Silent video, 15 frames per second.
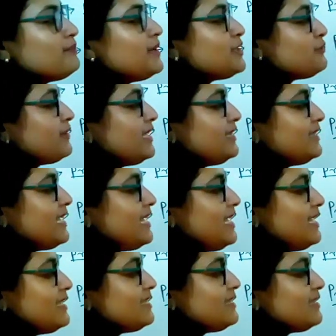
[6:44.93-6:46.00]
between
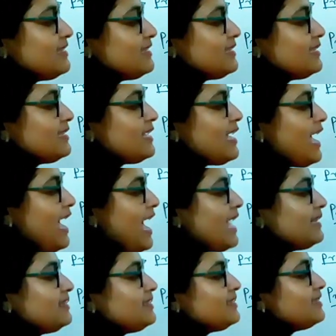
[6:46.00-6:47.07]
the
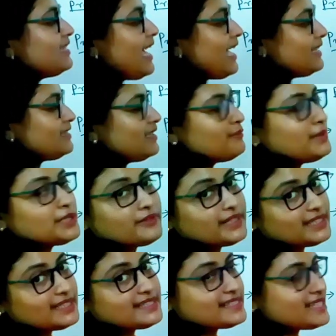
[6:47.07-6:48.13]
anther, between
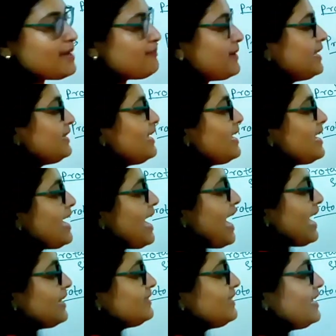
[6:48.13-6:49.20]
the stamen
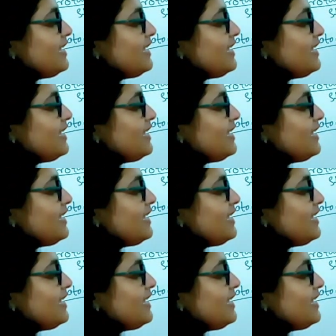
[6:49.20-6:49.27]
and